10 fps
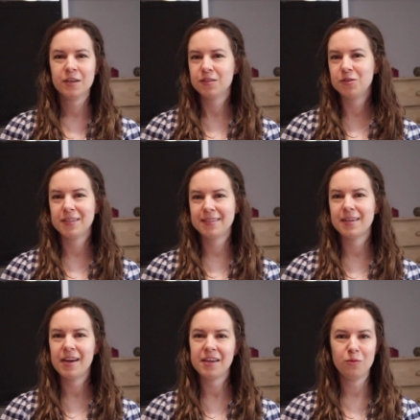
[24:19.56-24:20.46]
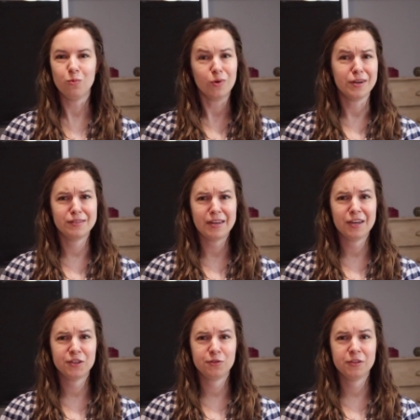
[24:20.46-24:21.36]
So to say he was
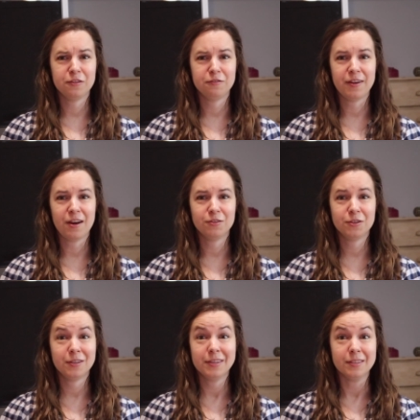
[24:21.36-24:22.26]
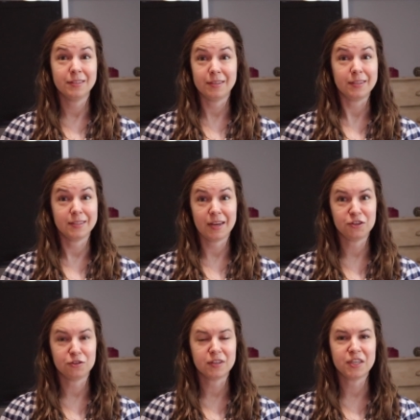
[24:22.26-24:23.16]
actually the founder is an
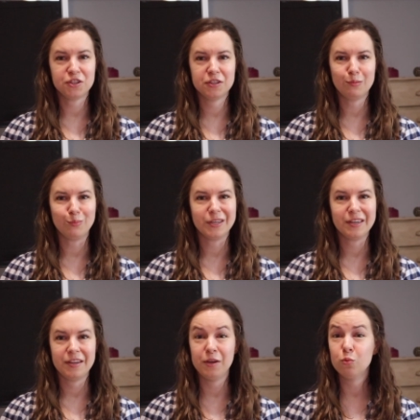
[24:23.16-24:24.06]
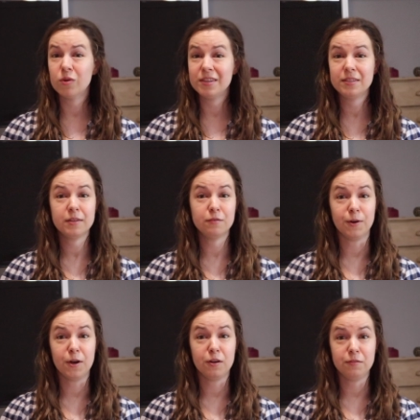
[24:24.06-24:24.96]
exaggeration, but he was
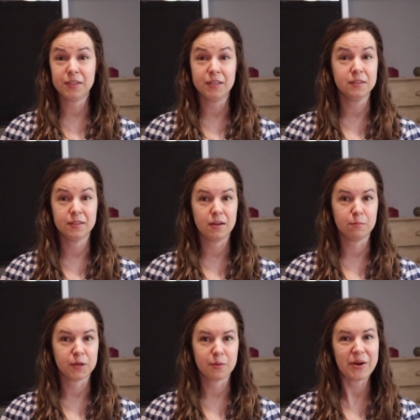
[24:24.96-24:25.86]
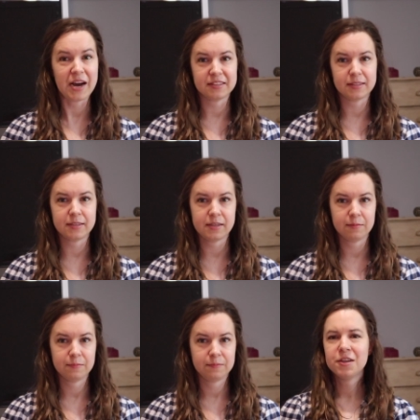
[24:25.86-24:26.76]
involved in some capacity.
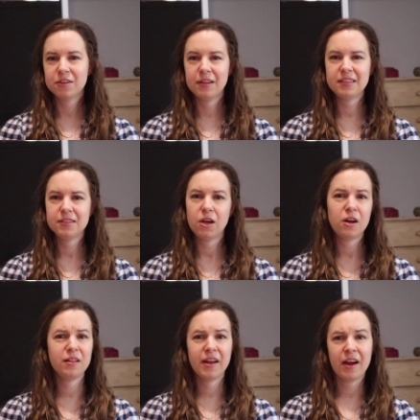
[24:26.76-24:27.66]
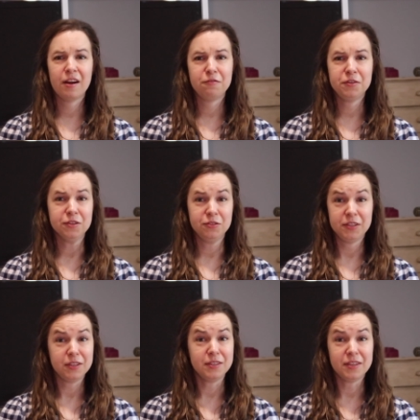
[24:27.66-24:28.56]
So that's all I have for you
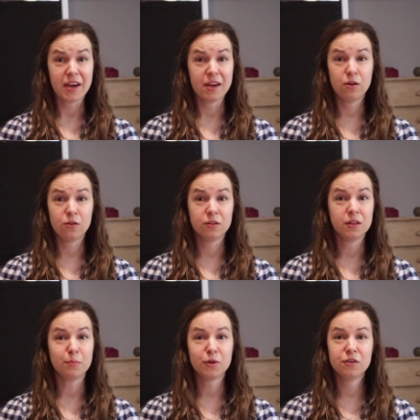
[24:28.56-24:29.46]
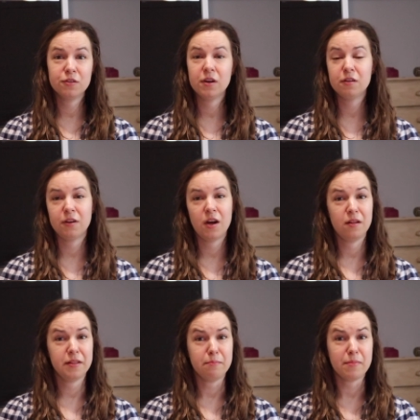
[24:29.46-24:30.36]
today on the murder of
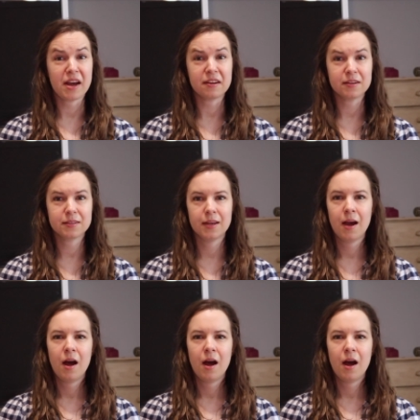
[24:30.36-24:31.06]
Holly Maddux.